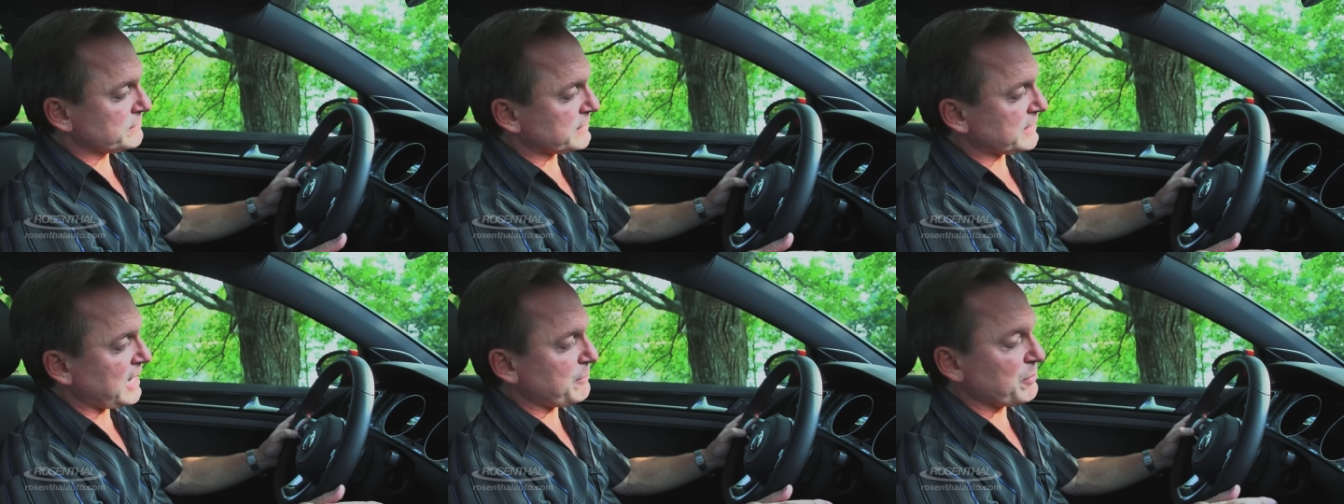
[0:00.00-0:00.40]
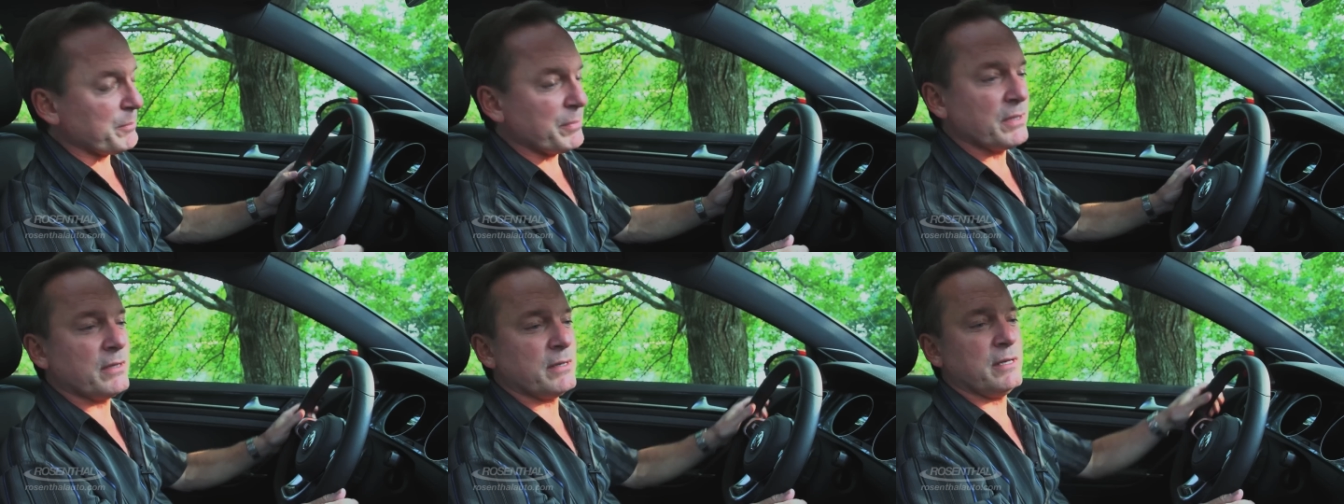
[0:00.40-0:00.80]

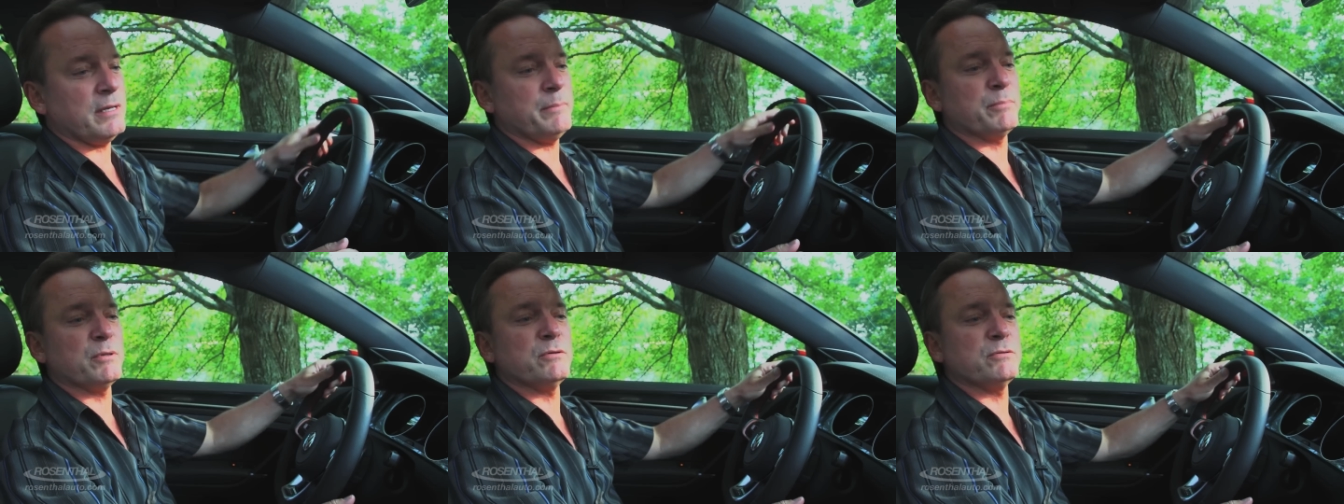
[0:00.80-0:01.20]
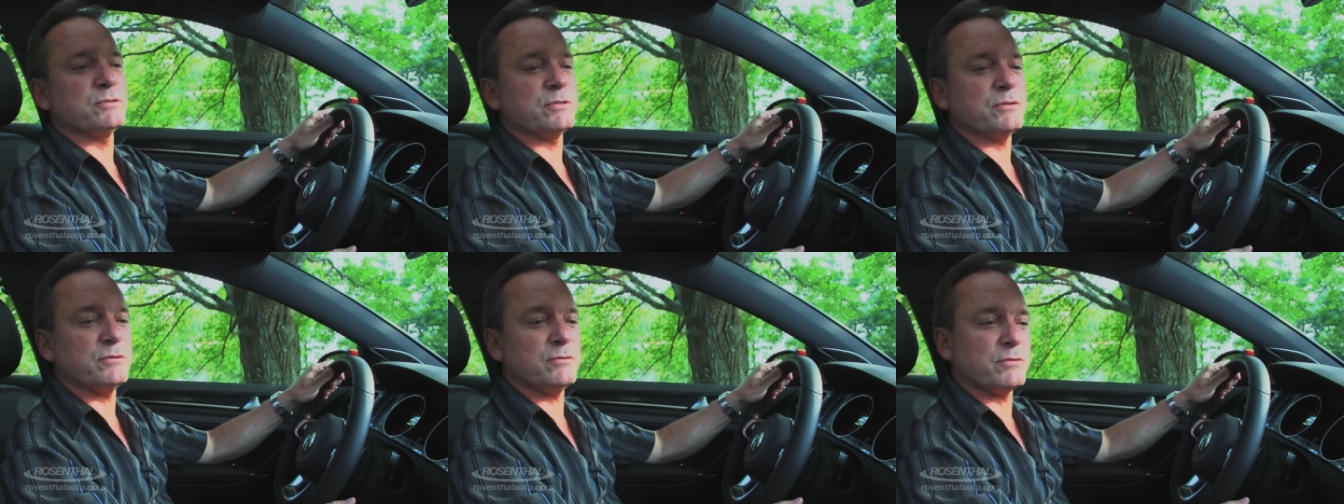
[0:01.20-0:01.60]
capability,
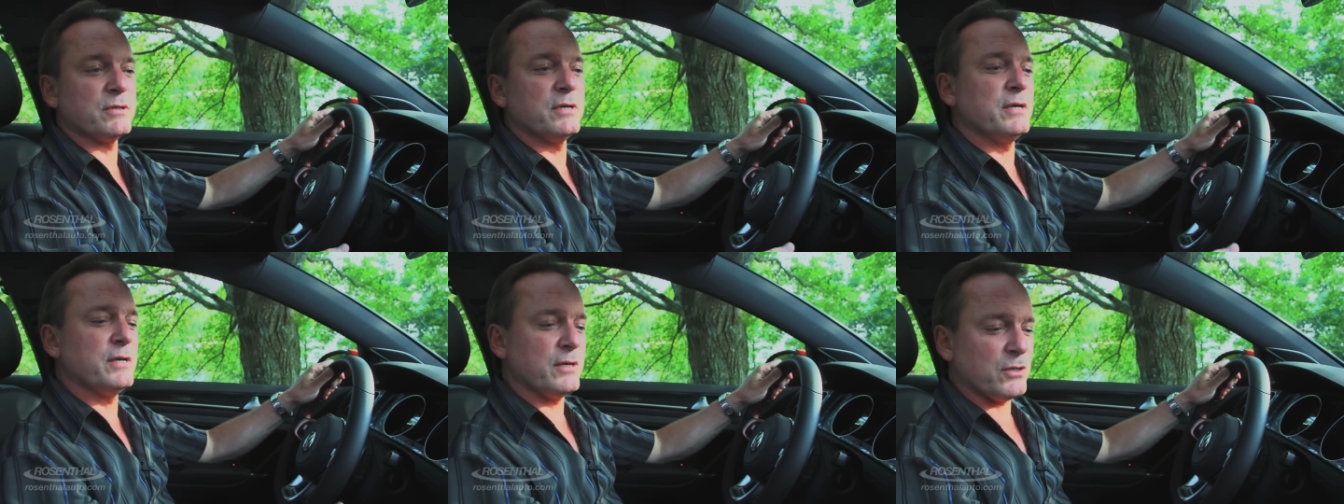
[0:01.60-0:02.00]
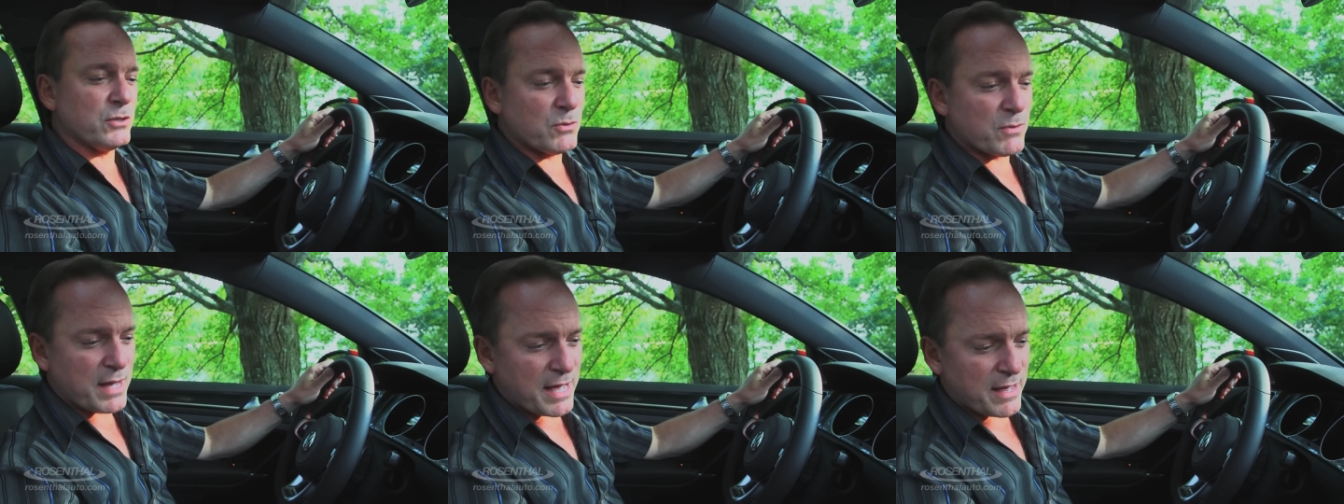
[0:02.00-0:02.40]
Bluetooth.
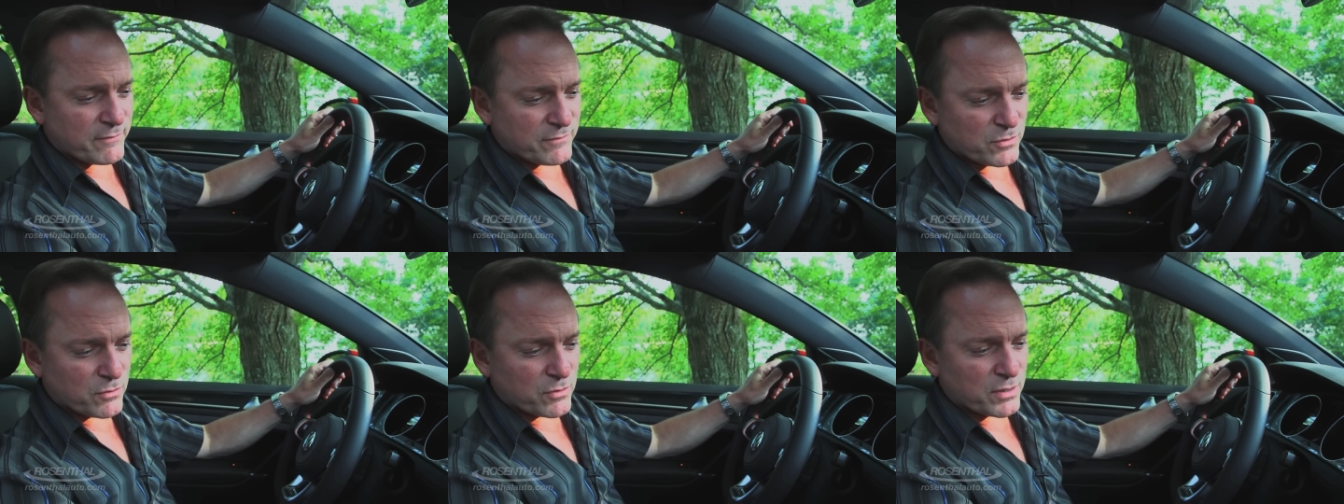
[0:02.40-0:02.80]
You have your